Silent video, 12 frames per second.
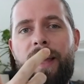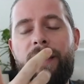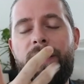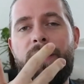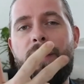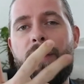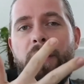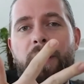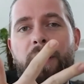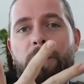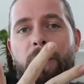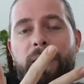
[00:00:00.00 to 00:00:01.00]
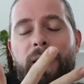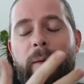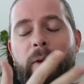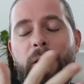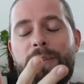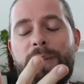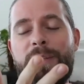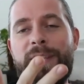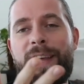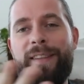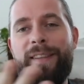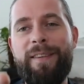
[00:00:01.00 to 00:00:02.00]
And then the 3rd one, I'm not just
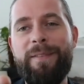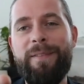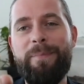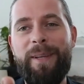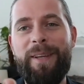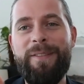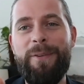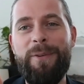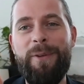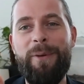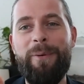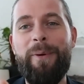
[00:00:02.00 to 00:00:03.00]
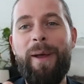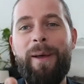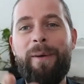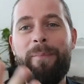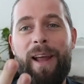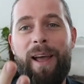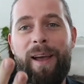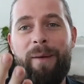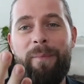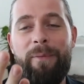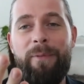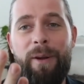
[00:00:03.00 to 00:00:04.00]
saying this because it's you, but I
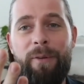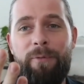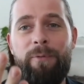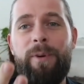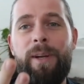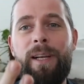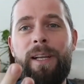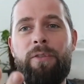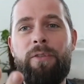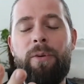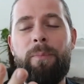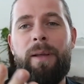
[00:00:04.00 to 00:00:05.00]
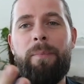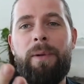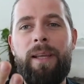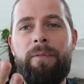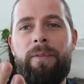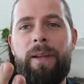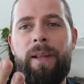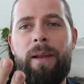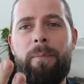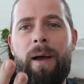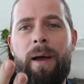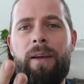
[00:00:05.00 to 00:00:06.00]
am a really true big believer
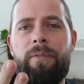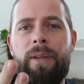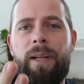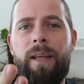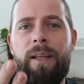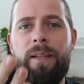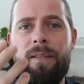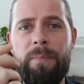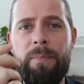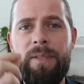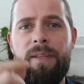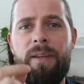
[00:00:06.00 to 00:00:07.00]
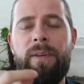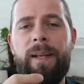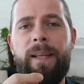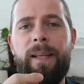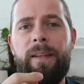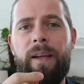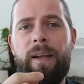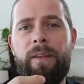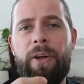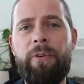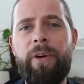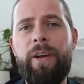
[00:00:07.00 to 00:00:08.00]
in biophilia, specifically in
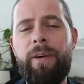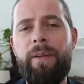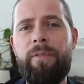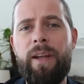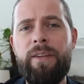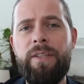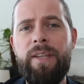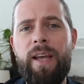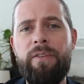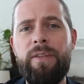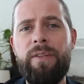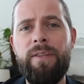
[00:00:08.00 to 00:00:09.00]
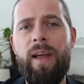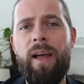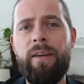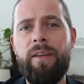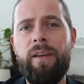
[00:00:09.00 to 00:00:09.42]
the greenery and vegetation side